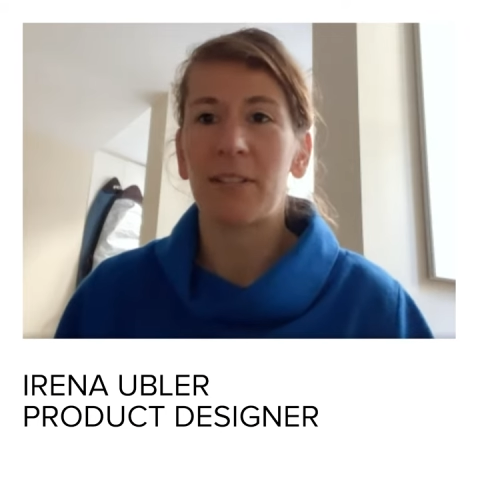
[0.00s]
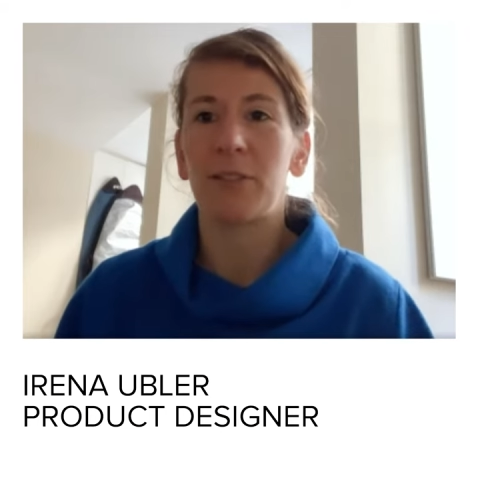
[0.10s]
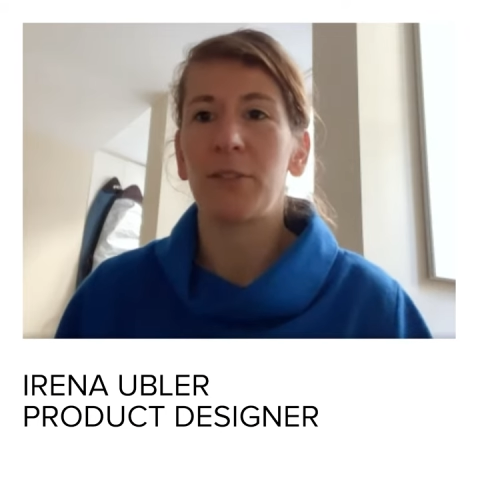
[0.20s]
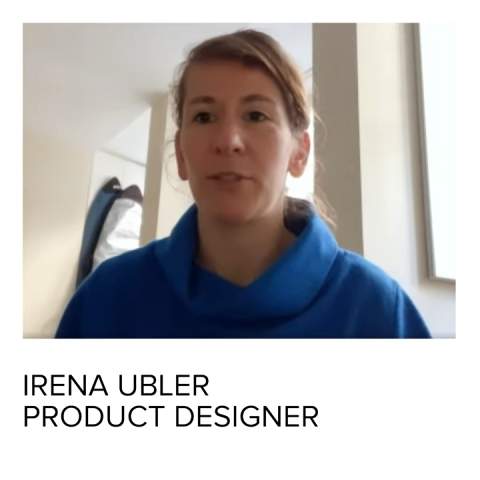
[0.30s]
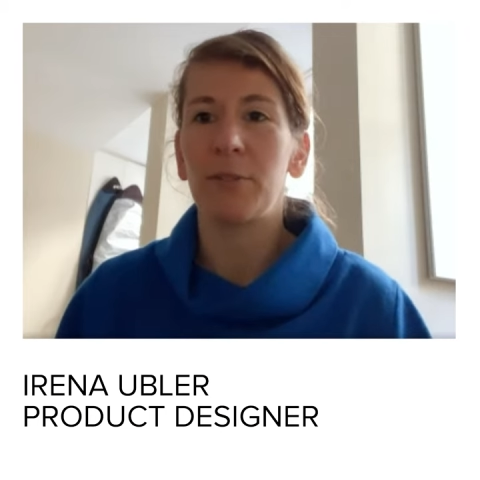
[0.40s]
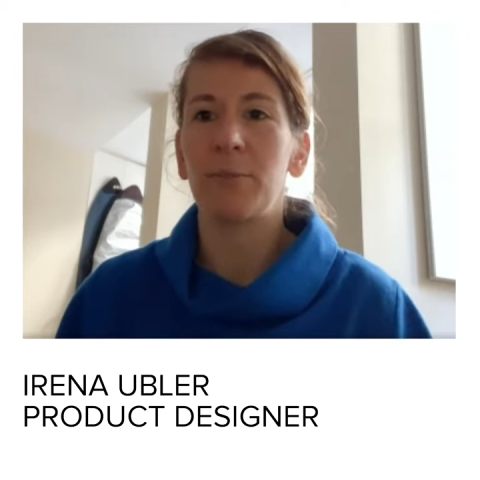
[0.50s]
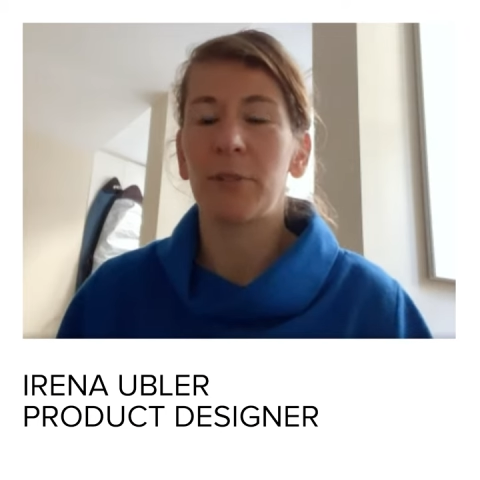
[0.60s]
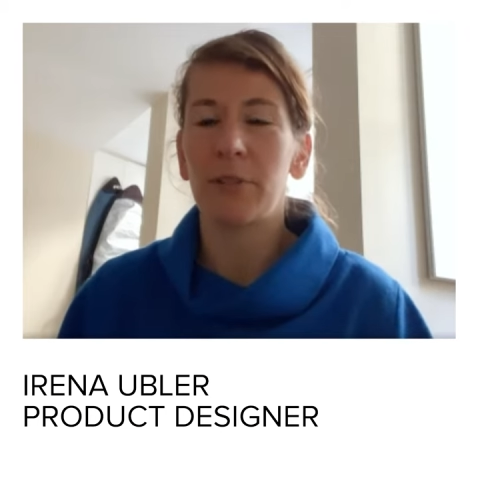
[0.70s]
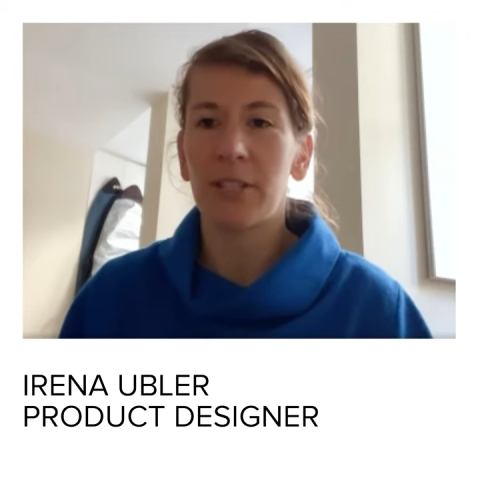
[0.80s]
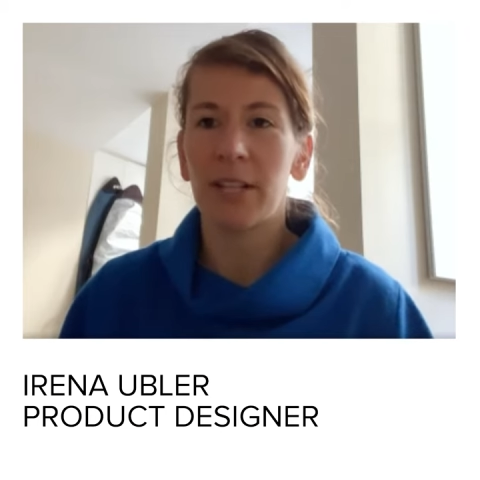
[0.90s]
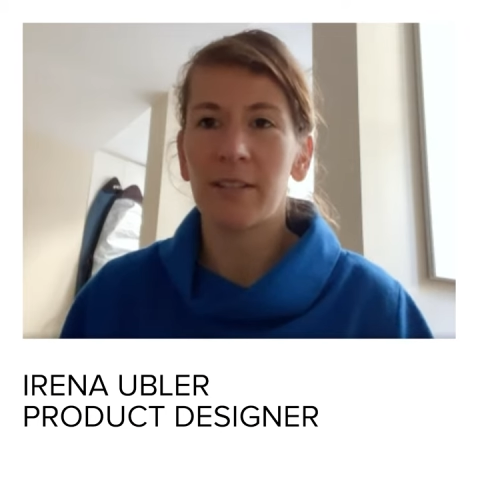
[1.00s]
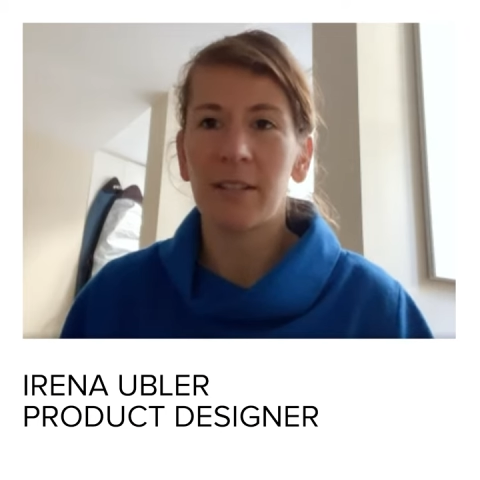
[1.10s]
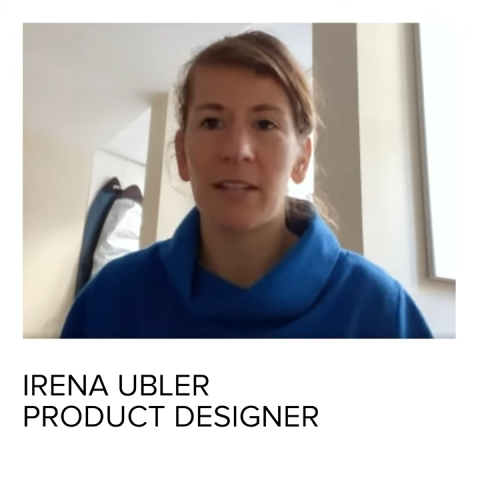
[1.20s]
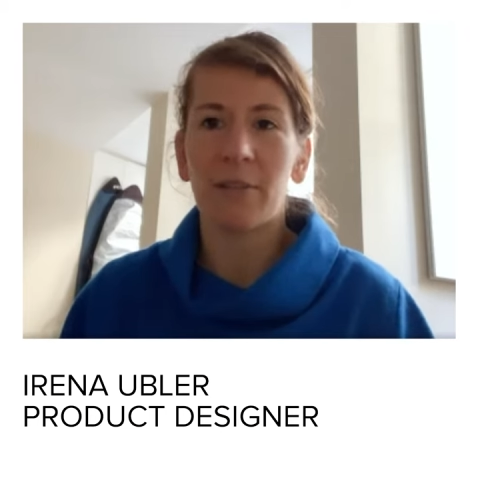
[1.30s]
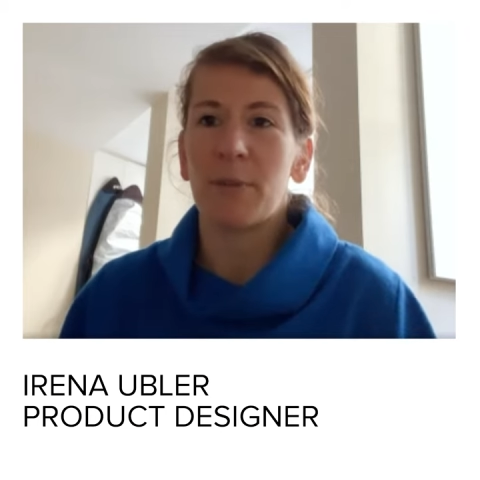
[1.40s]
into new projects
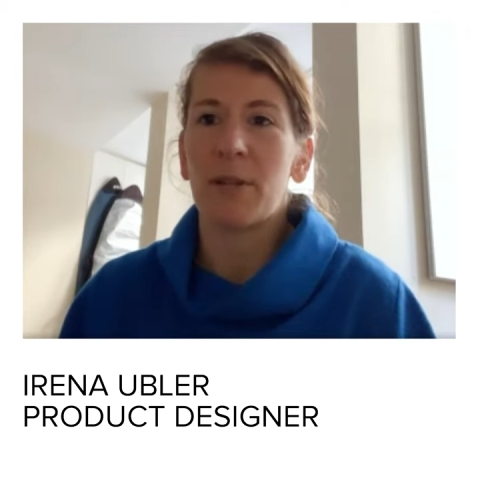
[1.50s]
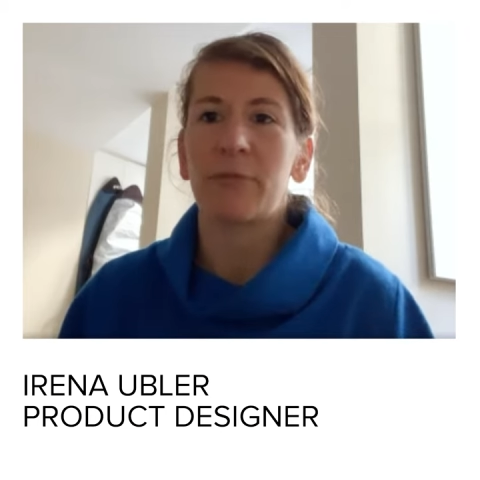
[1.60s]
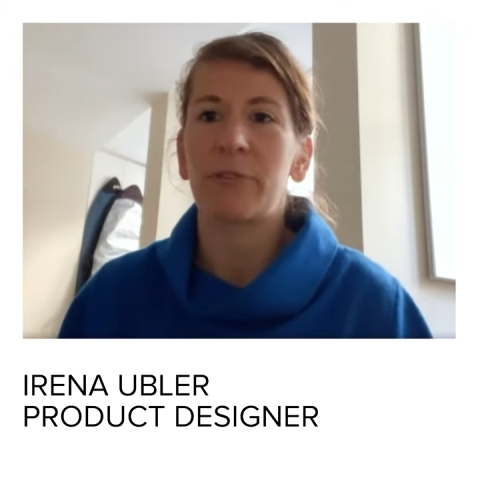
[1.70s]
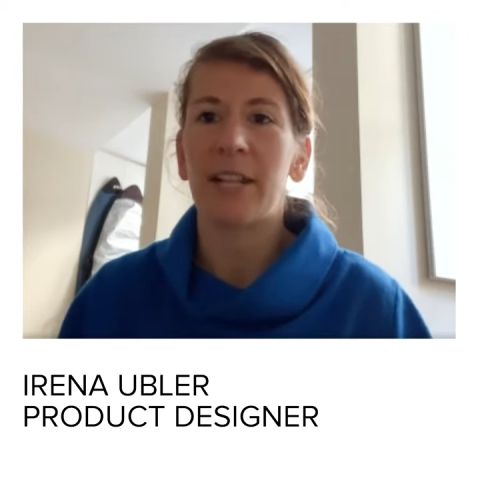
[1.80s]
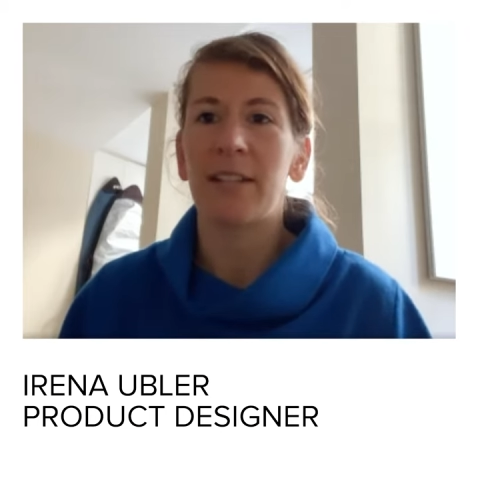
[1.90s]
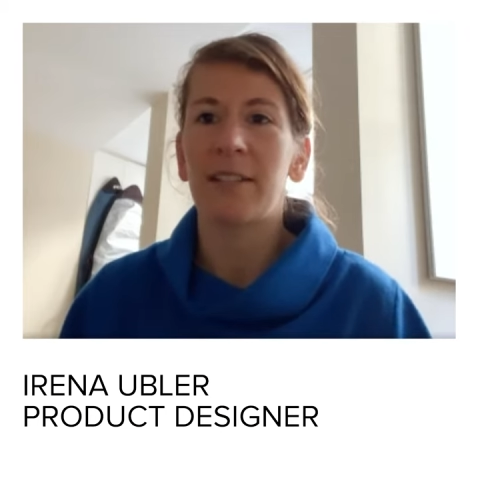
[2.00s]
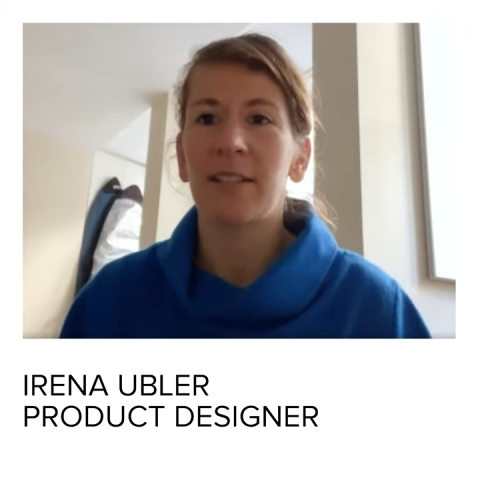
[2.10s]
and never be afraid